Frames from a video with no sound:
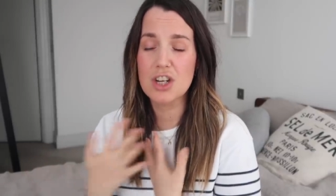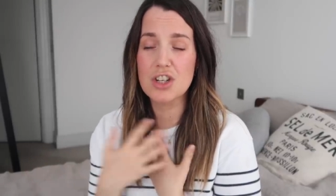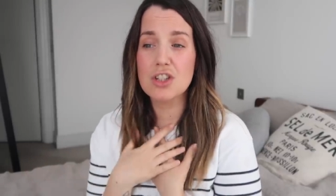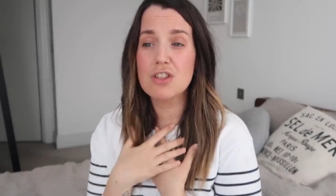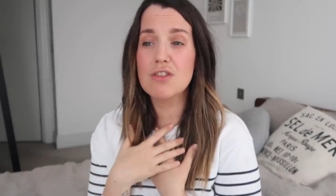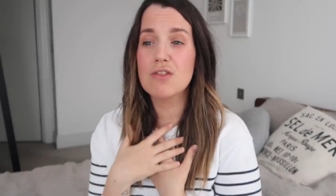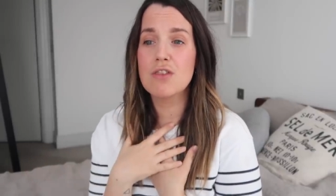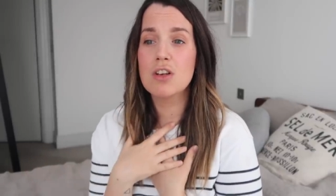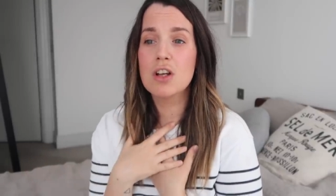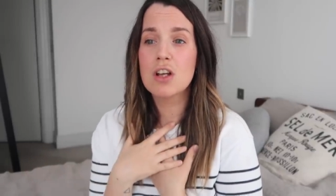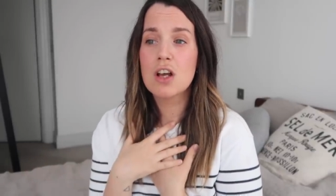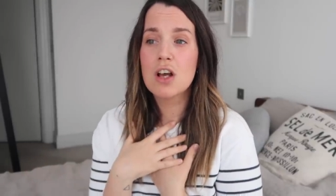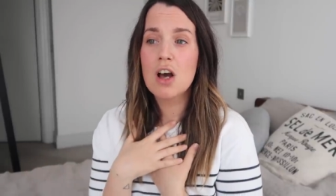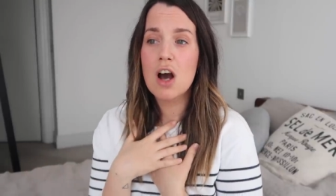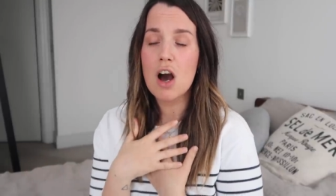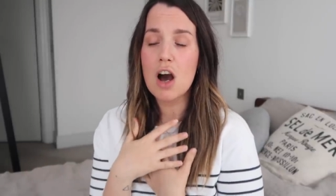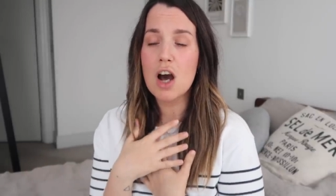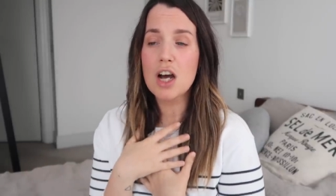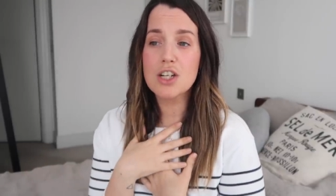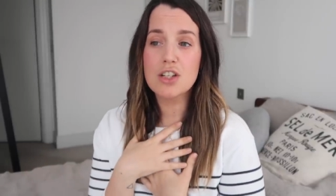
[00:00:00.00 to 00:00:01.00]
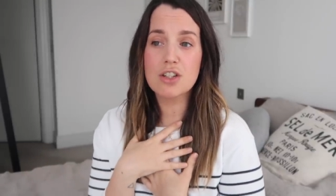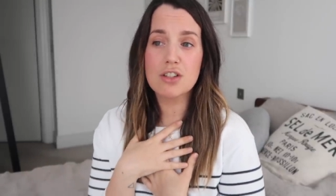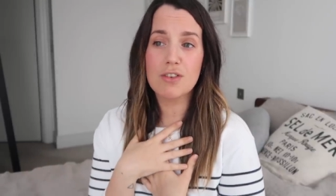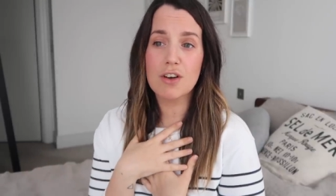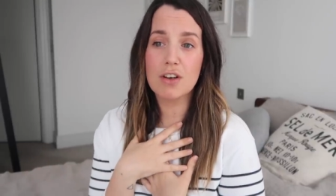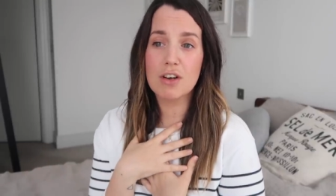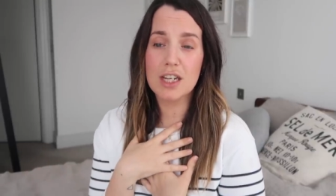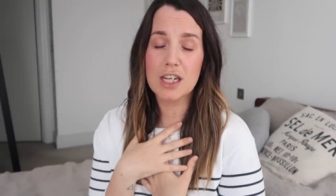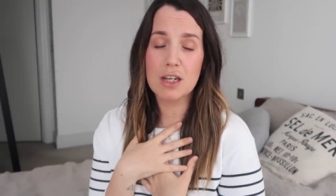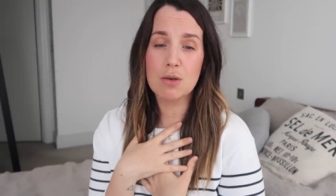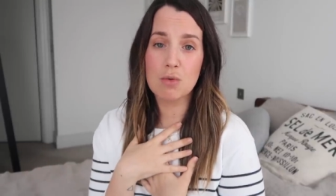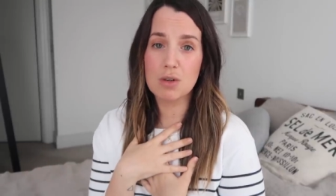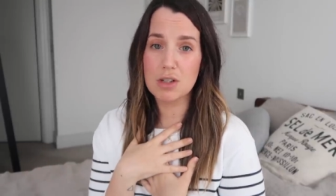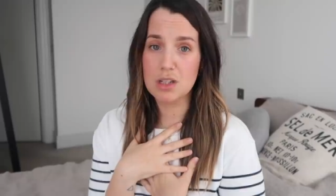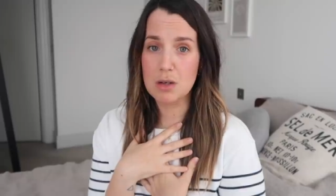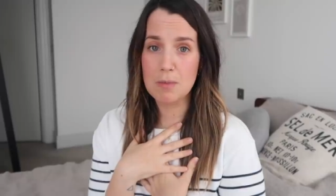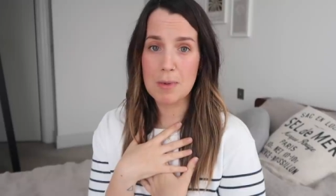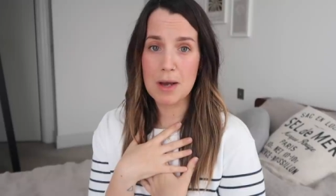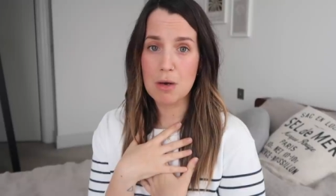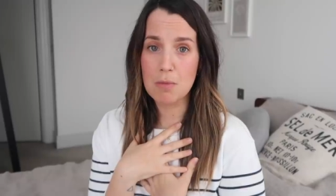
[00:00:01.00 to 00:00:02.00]
I just felt like it
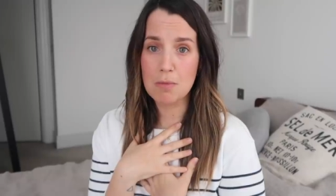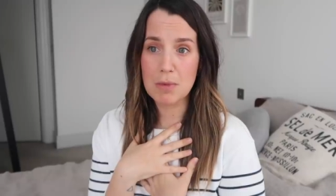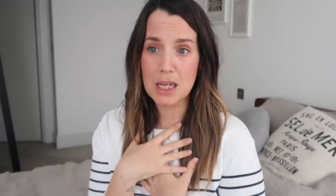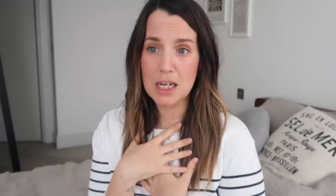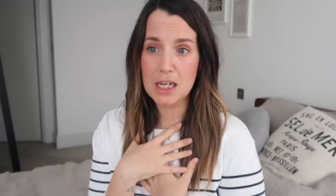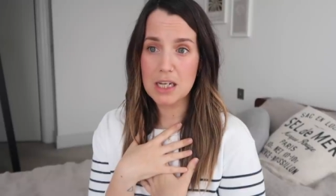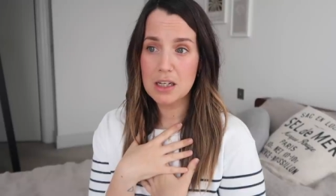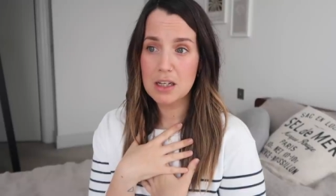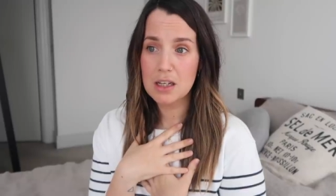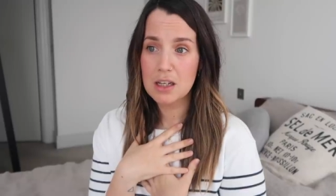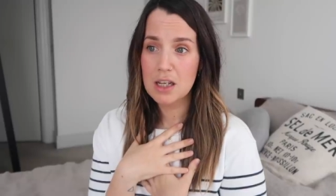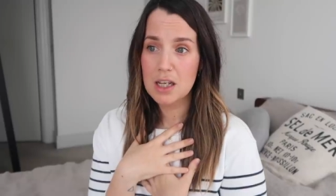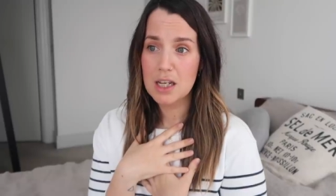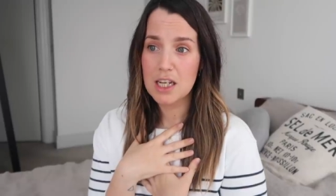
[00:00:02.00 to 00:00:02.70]
wasn't about me.